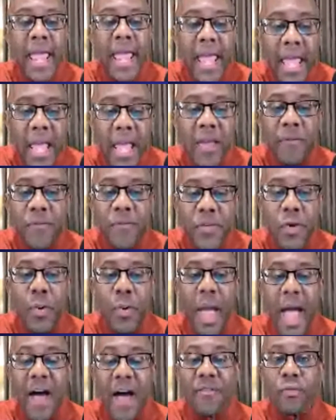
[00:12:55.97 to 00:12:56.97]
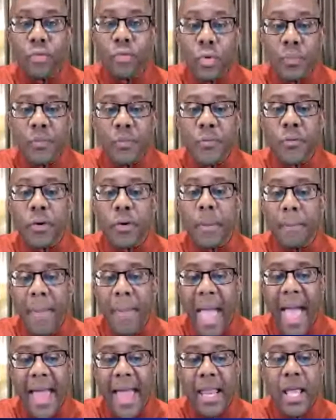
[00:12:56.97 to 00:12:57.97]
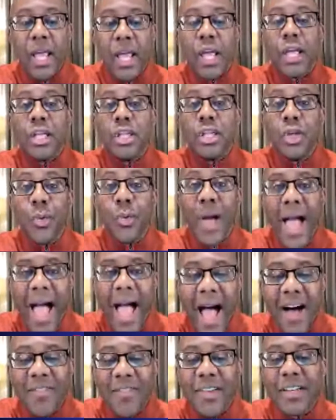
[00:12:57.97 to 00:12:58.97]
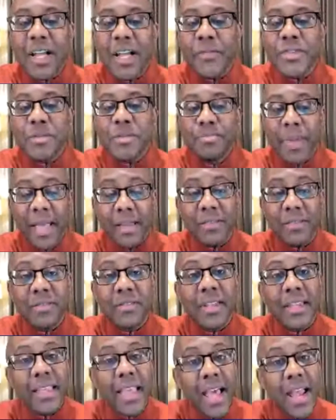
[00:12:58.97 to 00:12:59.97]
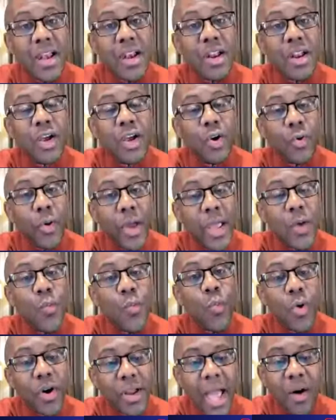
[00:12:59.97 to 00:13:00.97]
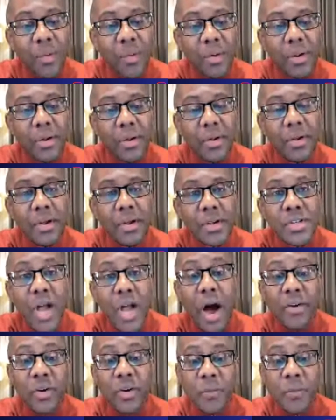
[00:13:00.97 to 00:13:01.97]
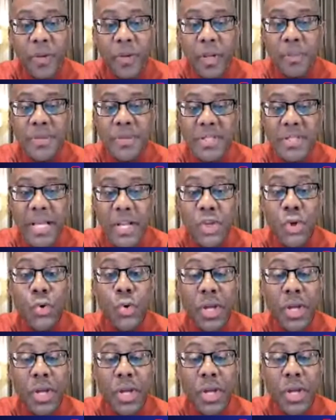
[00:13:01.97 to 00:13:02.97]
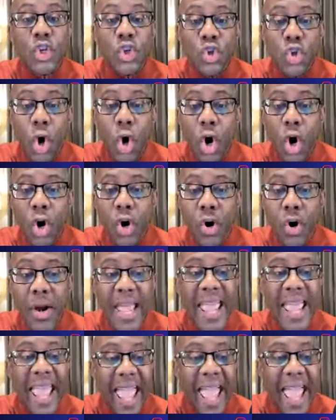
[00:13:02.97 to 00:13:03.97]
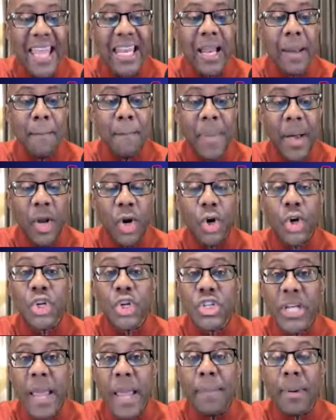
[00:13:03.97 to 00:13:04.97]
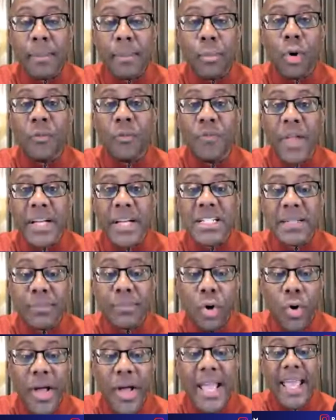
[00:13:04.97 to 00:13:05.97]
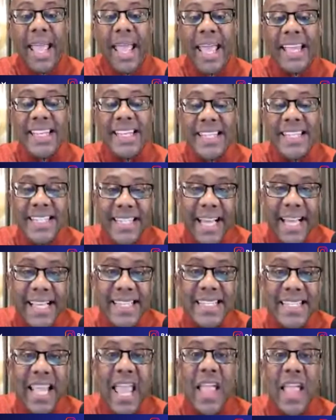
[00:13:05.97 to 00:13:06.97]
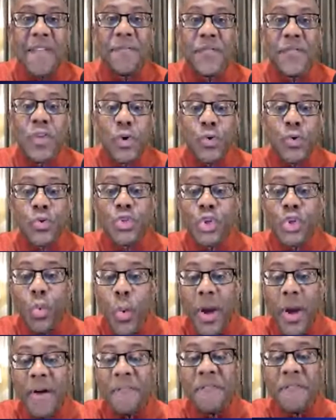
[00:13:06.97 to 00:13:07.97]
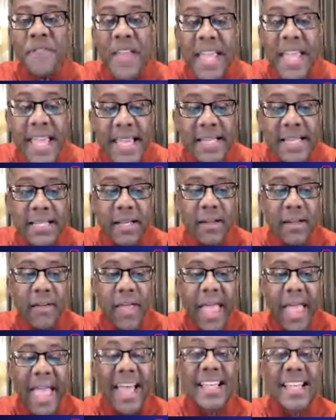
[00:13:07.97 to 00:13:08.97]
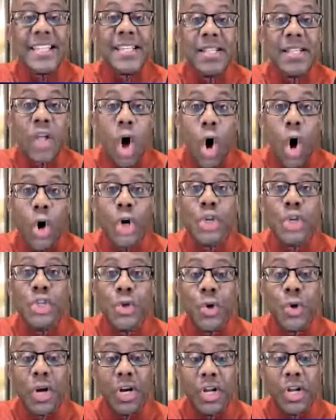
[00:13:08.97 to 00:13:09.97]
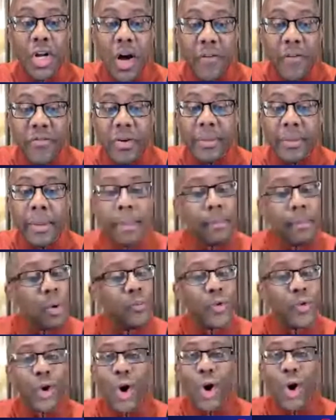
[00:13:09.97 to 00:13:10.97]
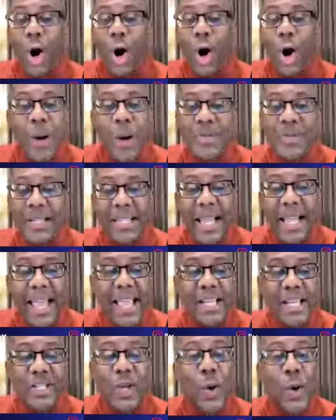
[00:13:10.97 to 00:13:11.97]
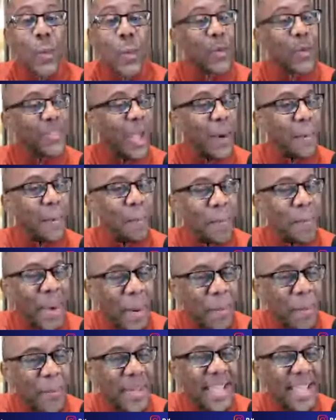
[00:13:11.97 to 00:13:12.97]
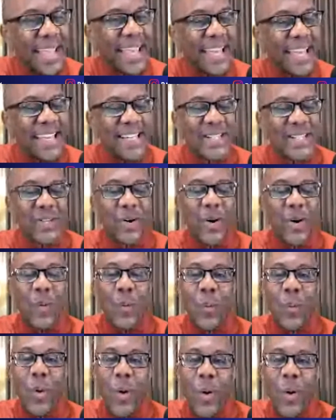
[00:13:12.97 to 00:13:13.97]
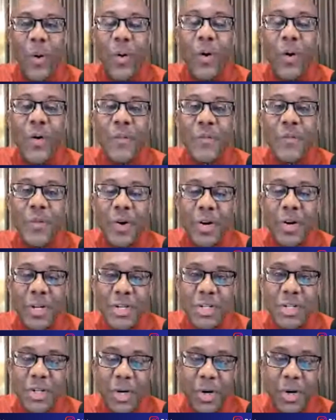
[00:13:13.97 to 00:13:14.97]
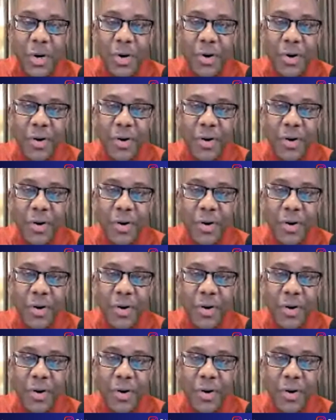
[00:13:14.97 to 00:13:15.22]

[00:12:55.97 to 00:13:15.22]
If you have room for a mat, you have enough space to get in a great workout. Dr. Phillips said you can get stronger and in better shape and more flexible in just a few square feet, as long as you can comfortably move your arms and legs without bumping into a wall or furniture.